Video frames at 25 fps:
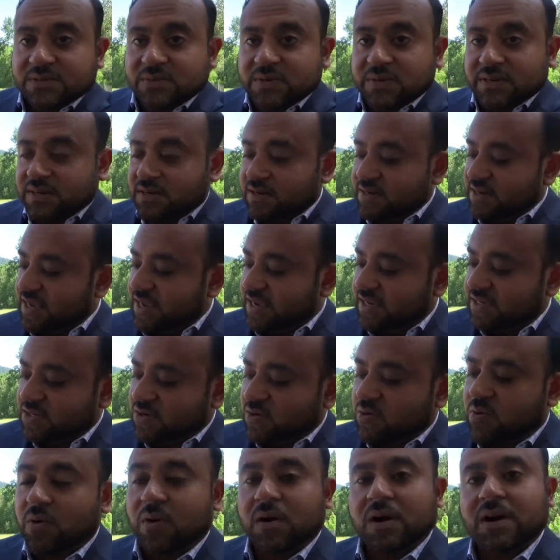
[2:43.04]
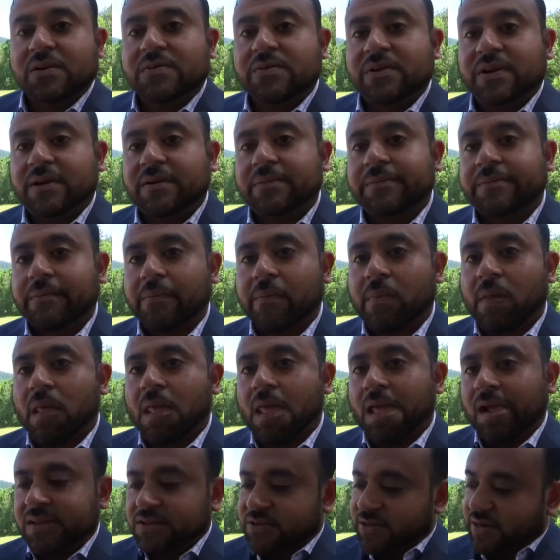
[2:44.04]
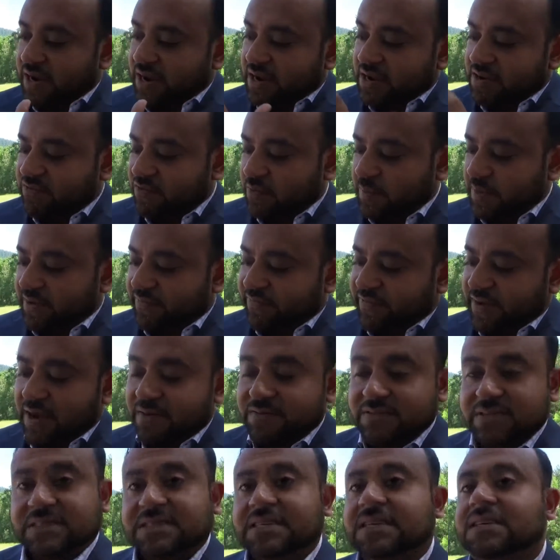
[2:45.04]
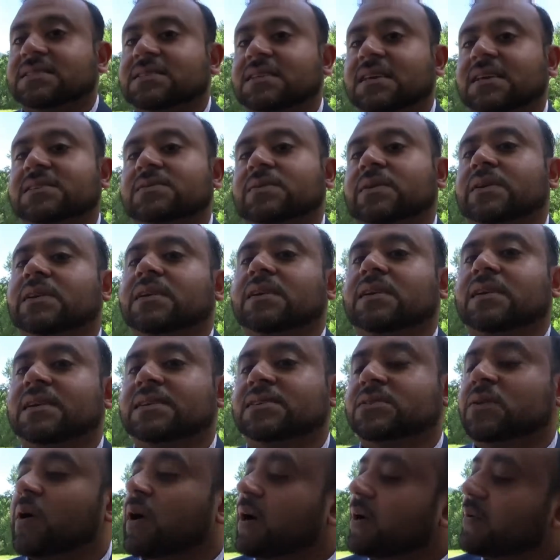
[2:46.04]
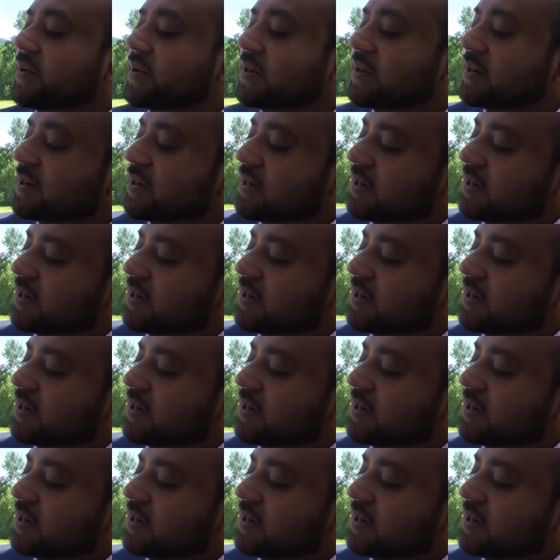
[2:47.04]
written on each quadrant. Today I have about 5 or 6 things written in each quadrant.